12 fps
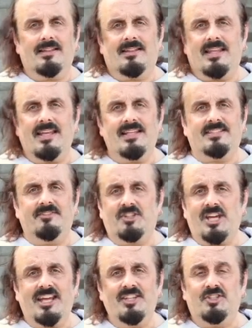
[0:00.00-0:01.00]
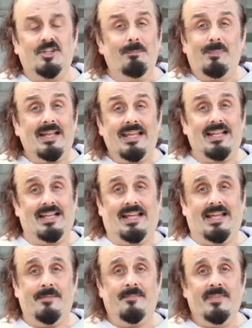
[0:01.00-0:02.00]
Things have changed
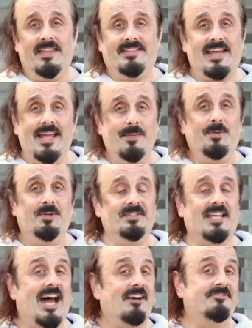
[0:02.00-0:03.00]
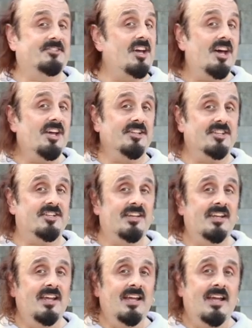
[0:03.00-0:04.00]
completely. The tables have turned.
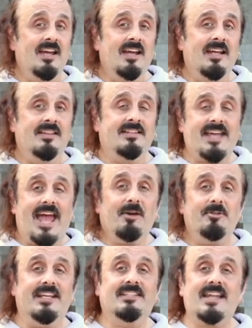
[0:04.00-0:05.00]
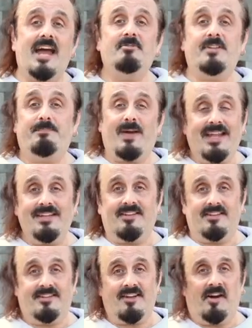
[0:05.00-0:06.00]
The town is now
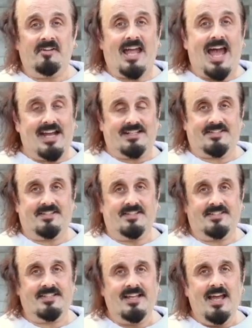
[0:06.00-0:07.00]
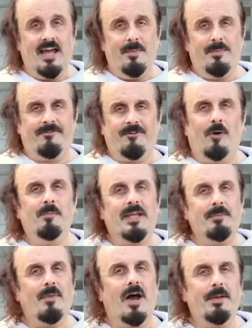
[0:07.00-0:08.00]
dependent on actors
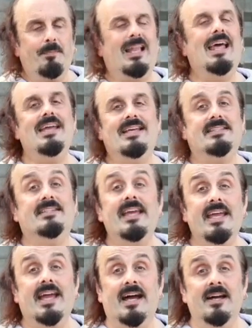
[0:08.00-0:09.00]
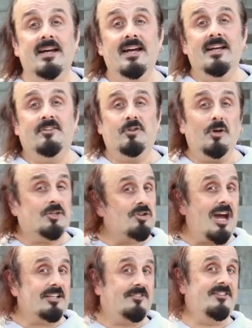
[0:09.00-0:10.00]
performing my plays here to
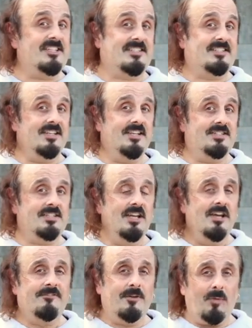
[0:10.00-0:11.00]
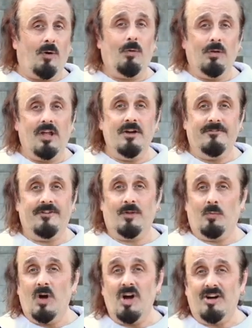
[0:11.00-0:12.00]
attract visitors from all over
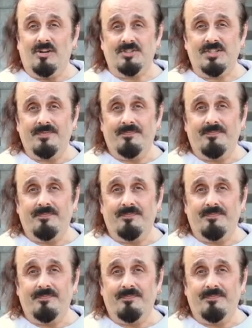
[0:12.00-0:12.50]
the world.